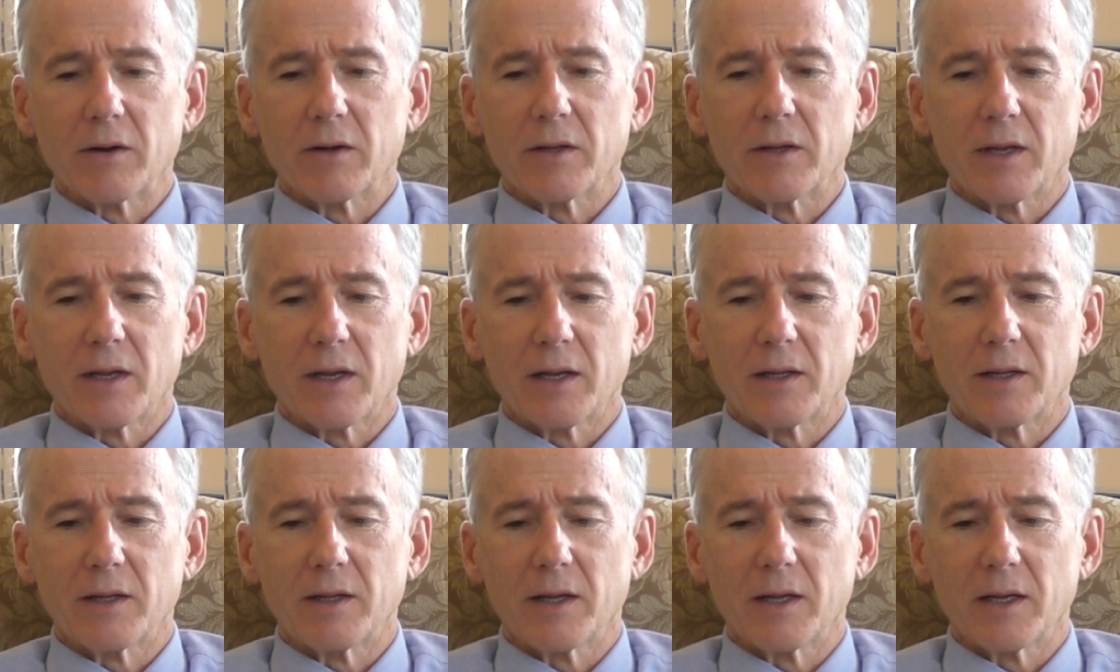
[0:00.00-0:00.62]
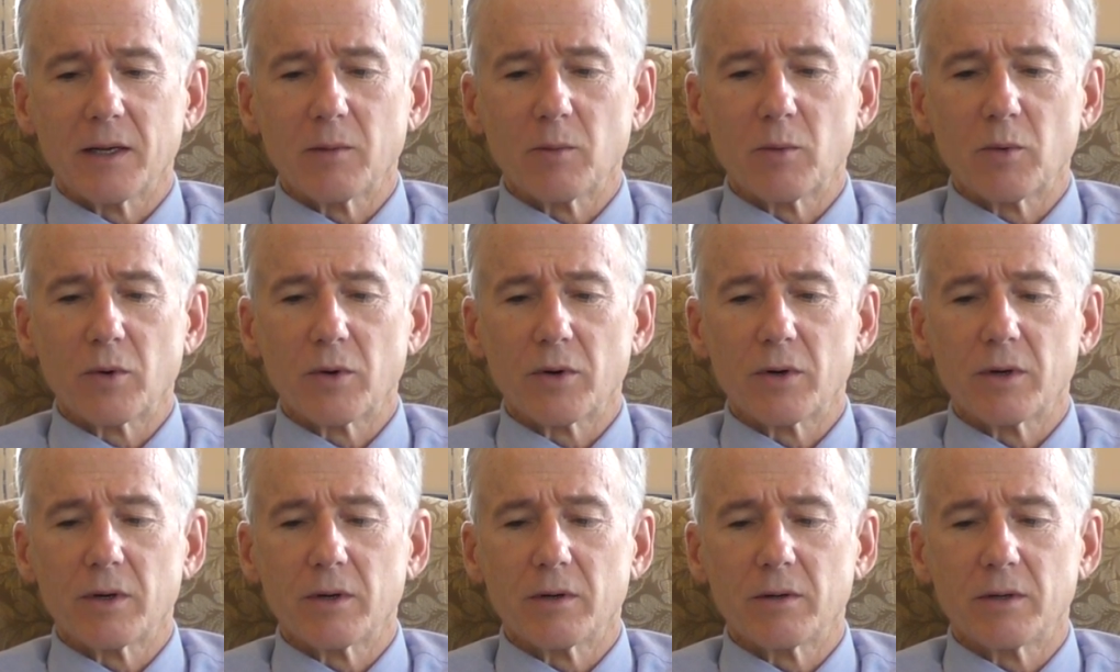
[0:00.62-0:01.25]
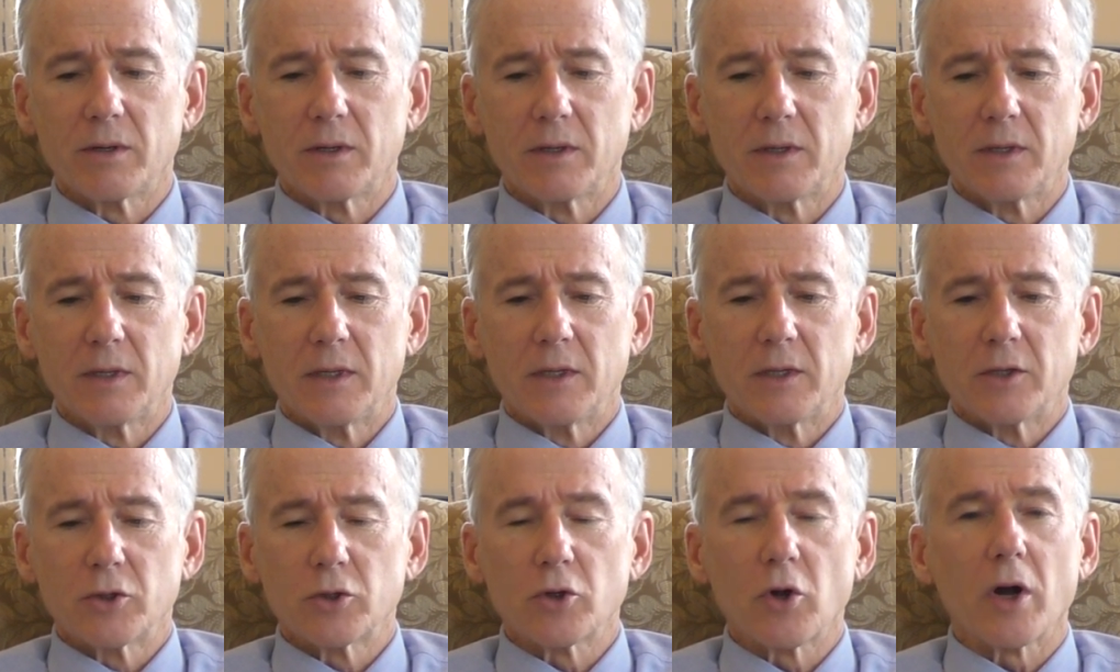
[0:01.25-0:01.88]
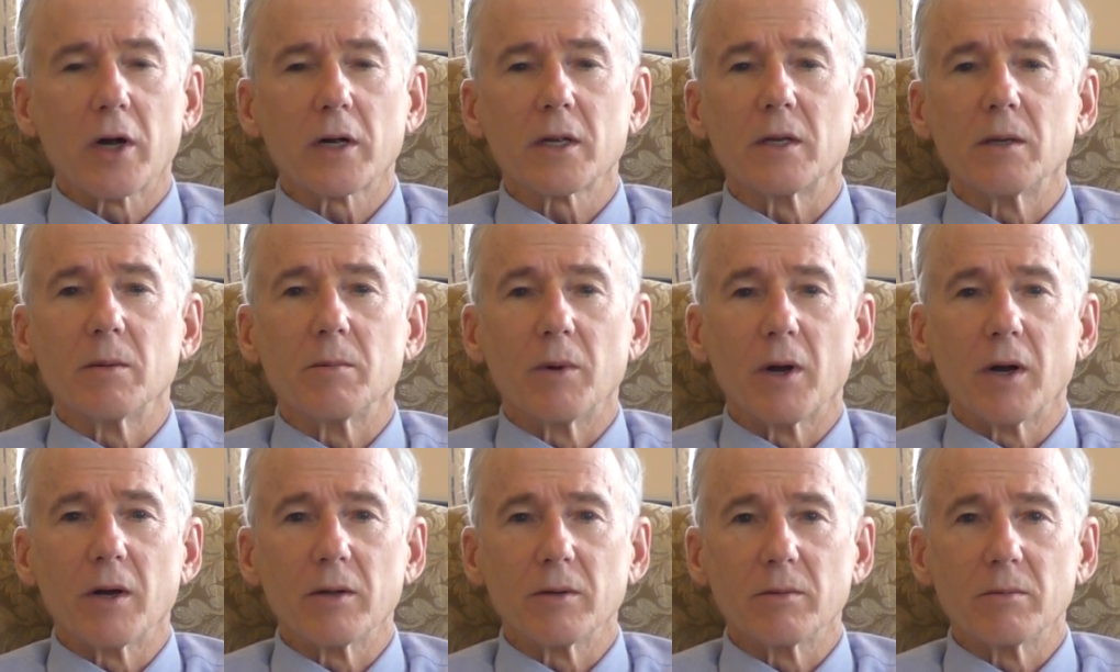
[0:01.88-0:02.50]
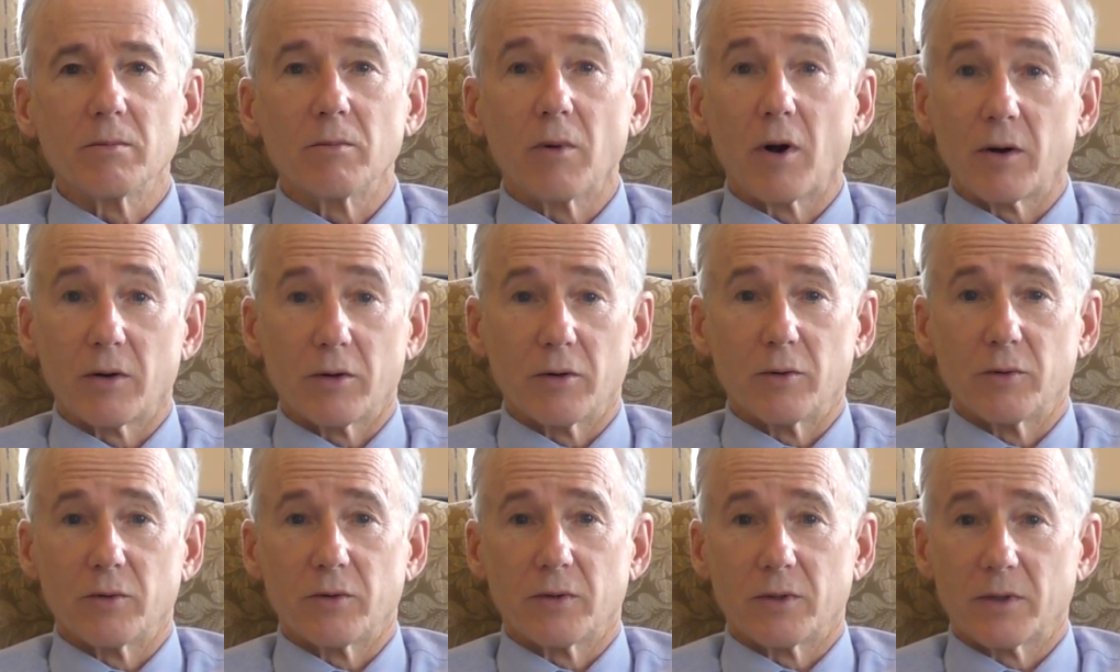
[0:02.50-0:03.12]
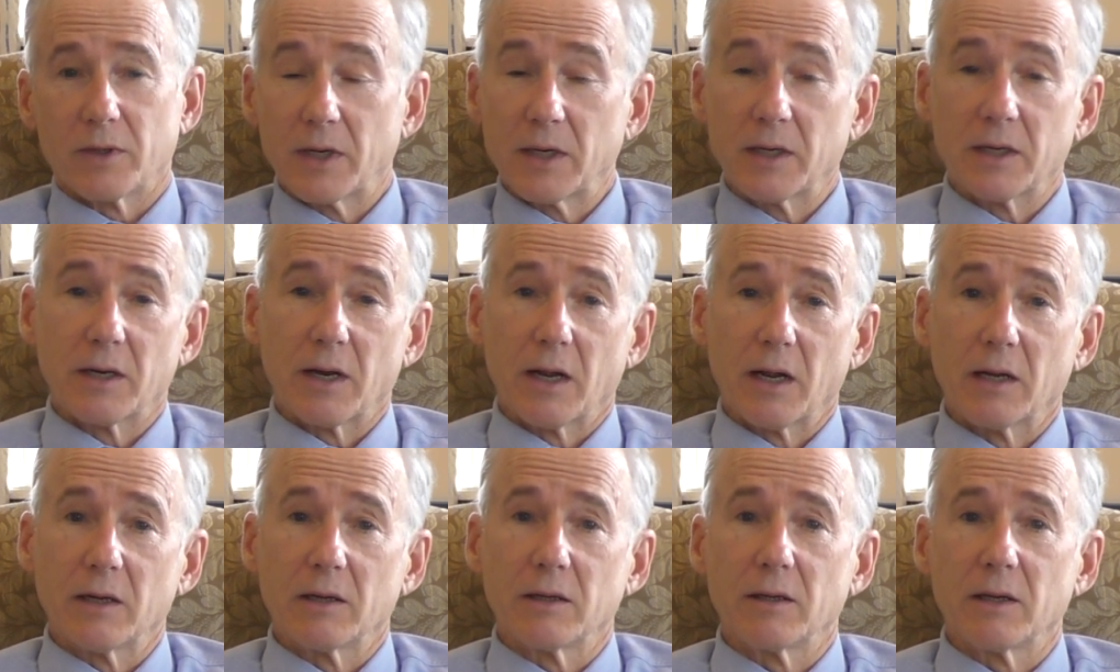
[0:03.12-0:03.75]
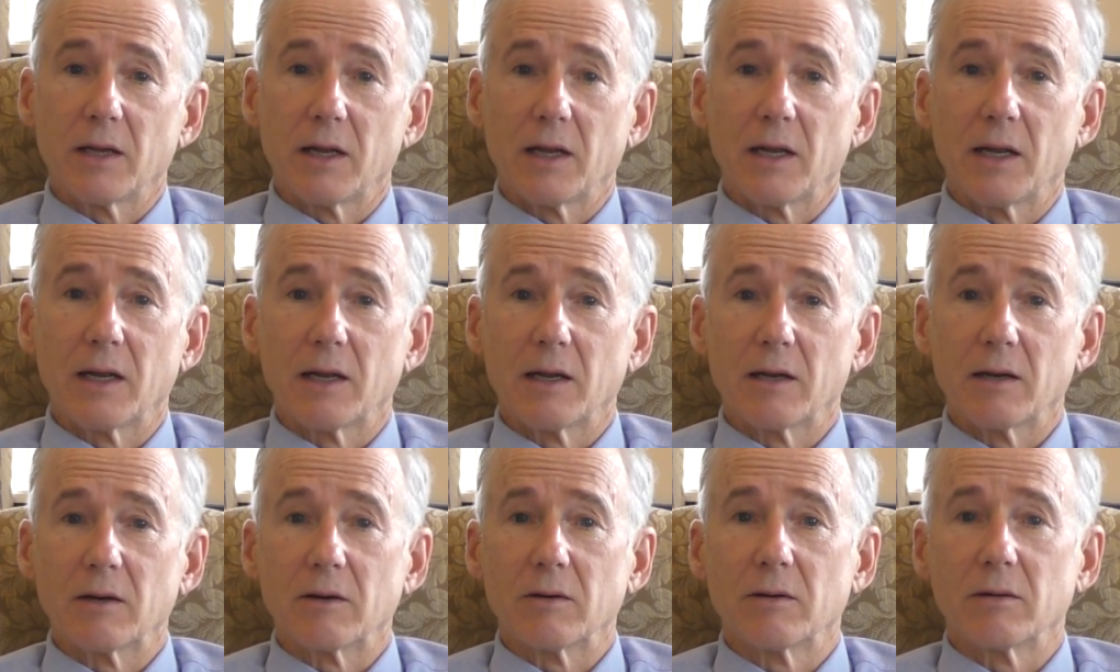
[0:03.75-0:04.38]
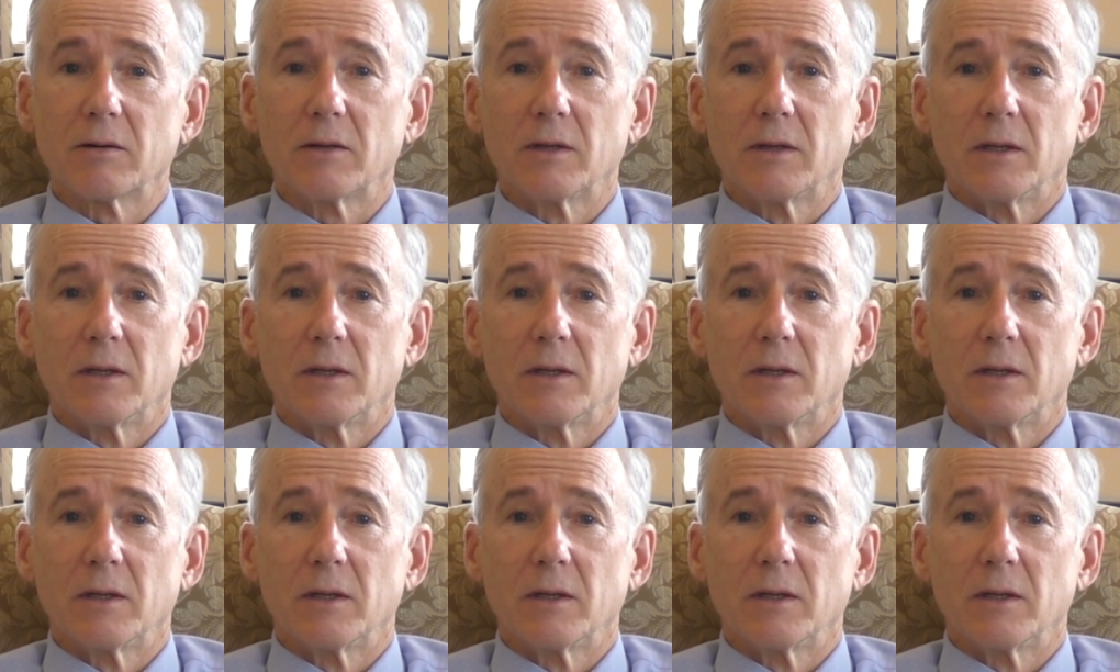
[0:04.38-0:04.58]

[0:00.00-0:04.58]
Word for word: And, and they were talking about Martin Luther King Day and